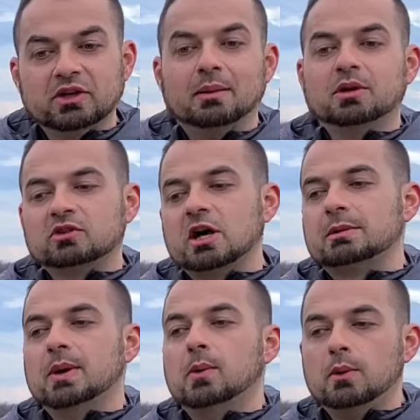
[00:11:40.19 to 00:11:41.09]
I'm going to talk
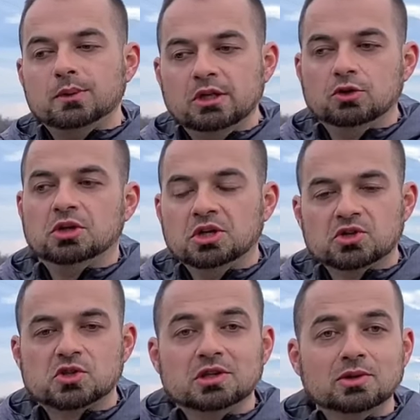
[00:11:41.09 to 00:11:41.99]
about what we do here
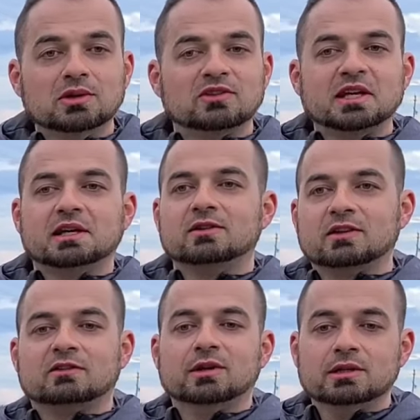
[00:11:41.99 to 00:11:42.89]
so that you can stay
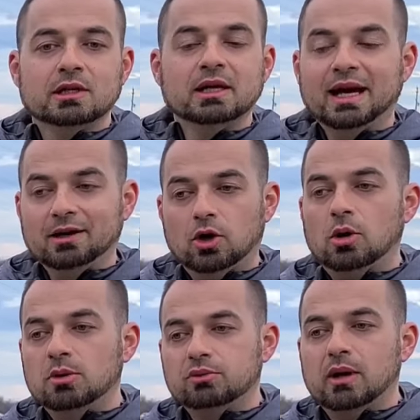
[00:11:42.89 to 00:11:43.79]
consistent at
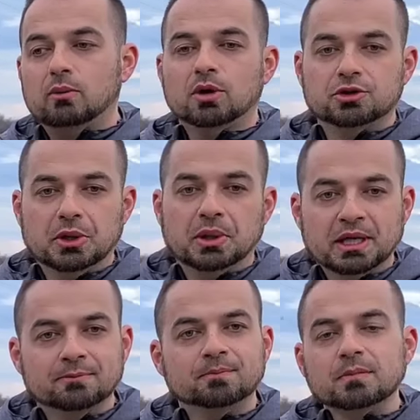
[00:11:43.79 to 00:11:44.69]
home with what we're doing